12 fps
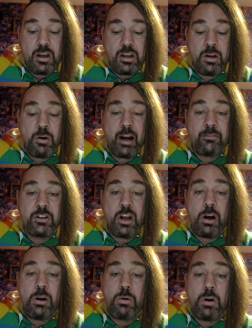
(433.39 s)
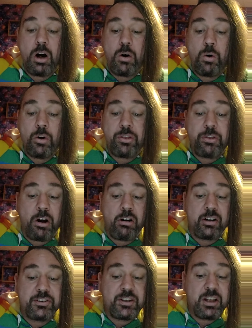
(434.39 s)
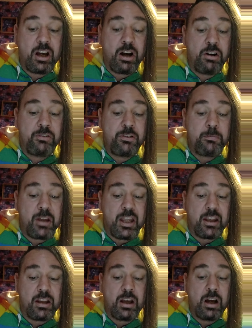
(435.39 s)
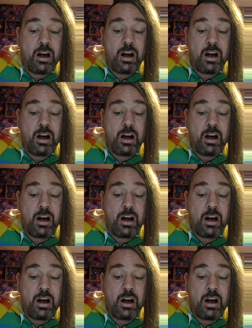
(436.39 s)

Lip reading: You have no authority over me.